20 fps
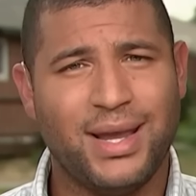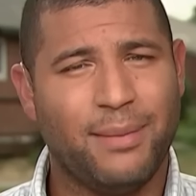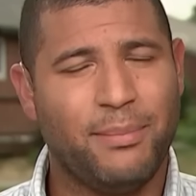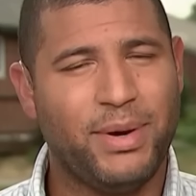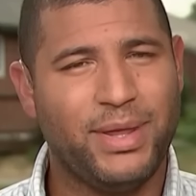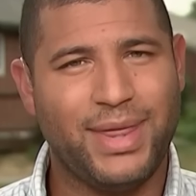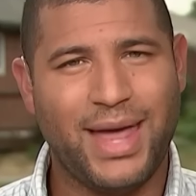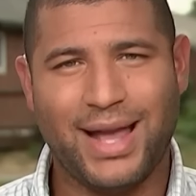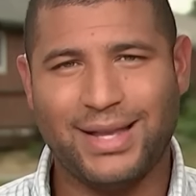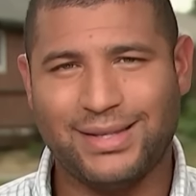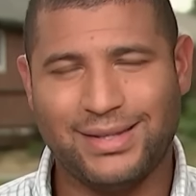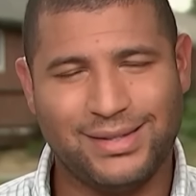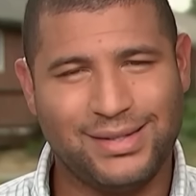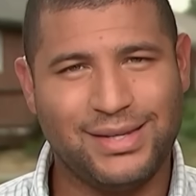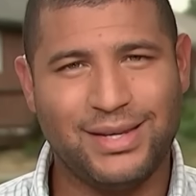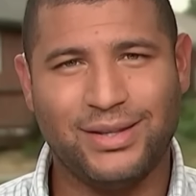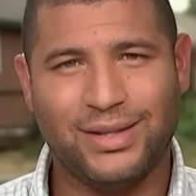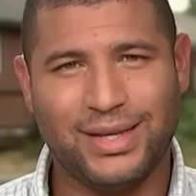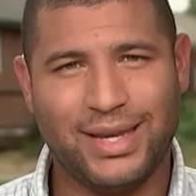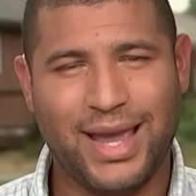But that
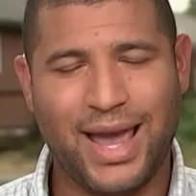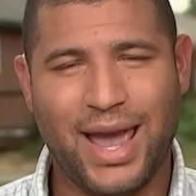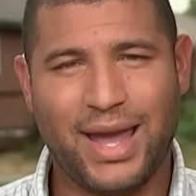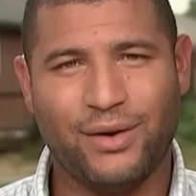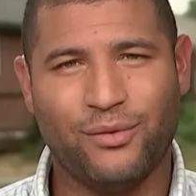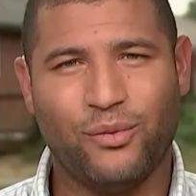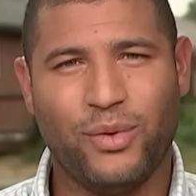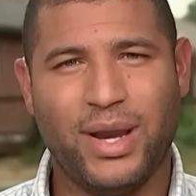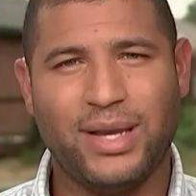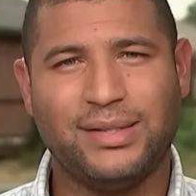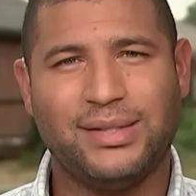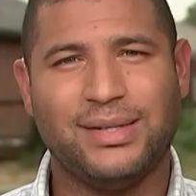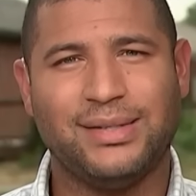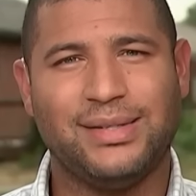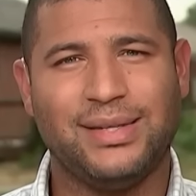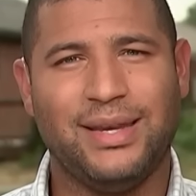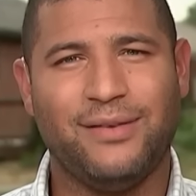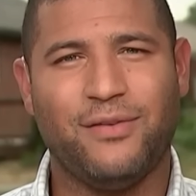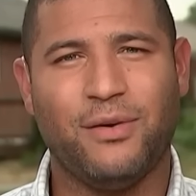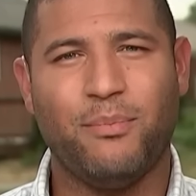still, again,
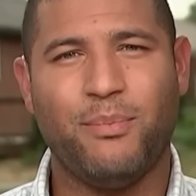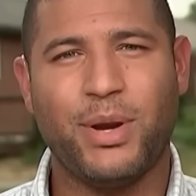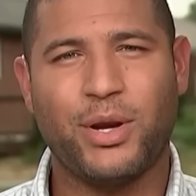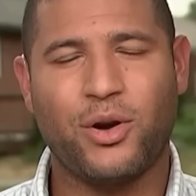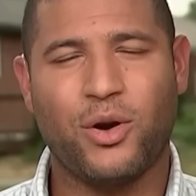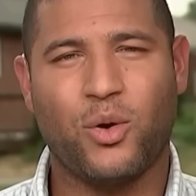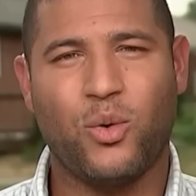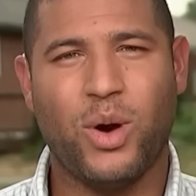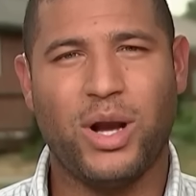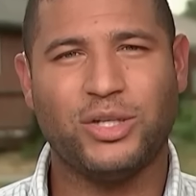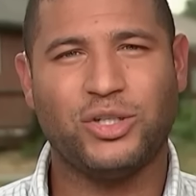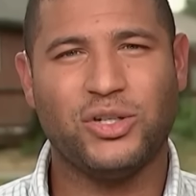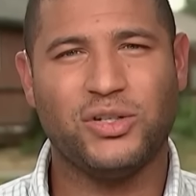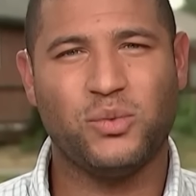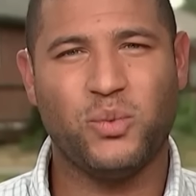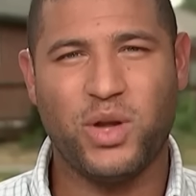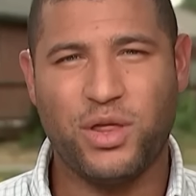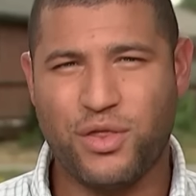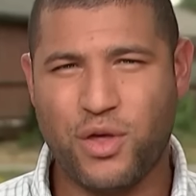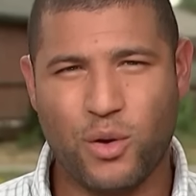raises even bigger
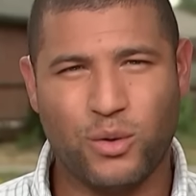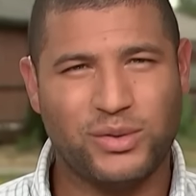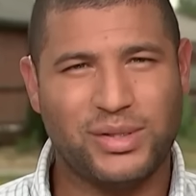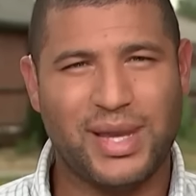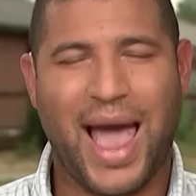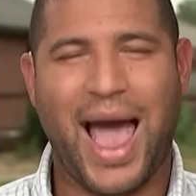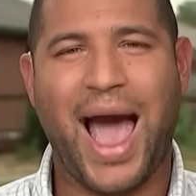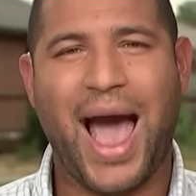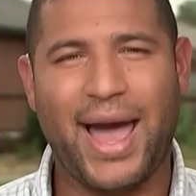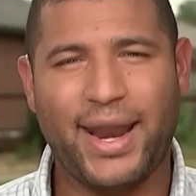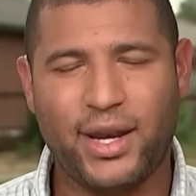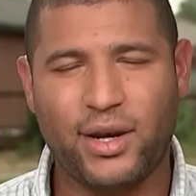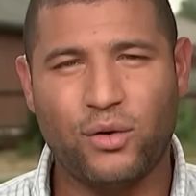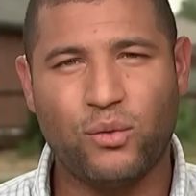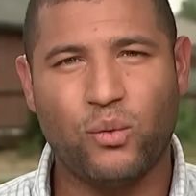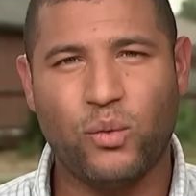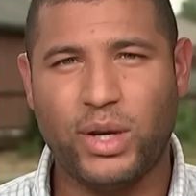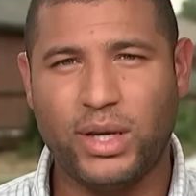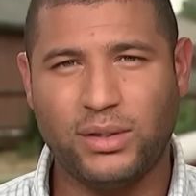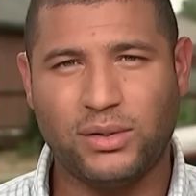questions. With those added
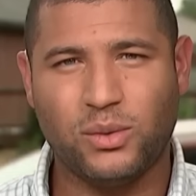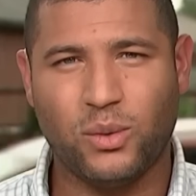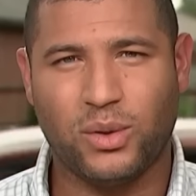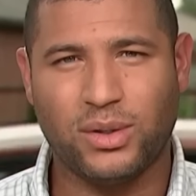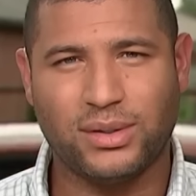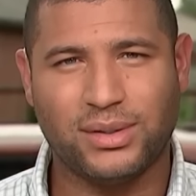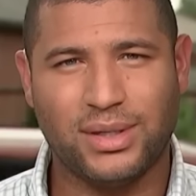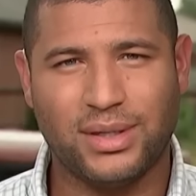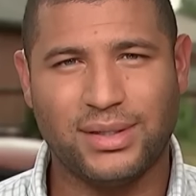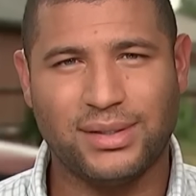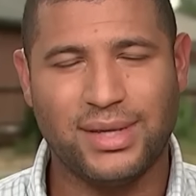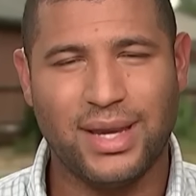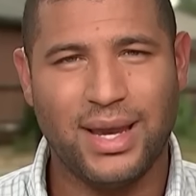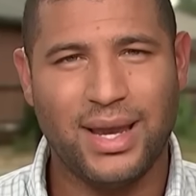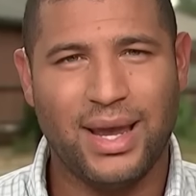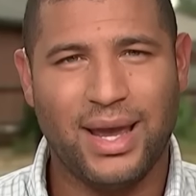resources,